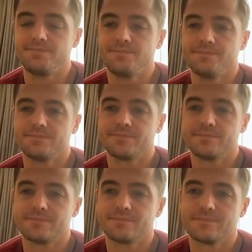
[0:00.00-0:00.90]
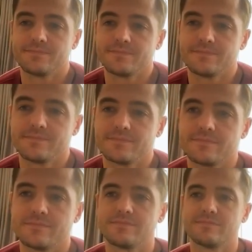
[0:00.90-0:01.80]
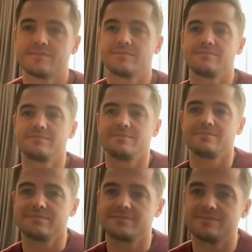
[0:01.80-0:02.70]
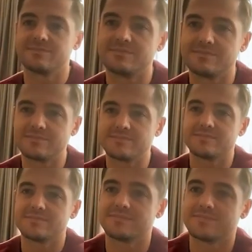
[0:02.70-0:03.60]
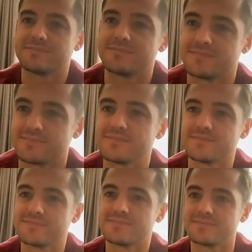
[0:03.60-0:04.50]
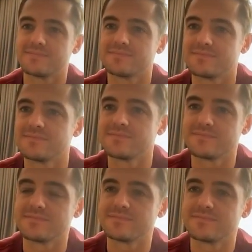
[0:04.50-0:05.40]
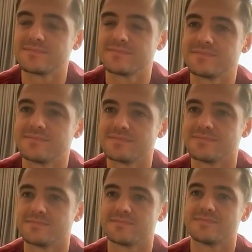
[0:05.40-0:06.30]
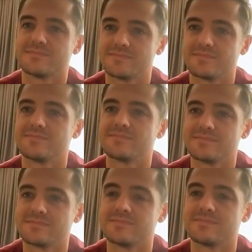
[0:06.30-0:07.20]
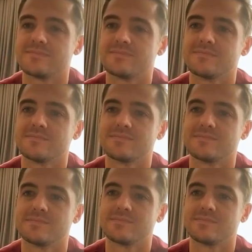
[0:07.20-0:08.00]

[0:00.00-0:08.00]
The person shown says nothing.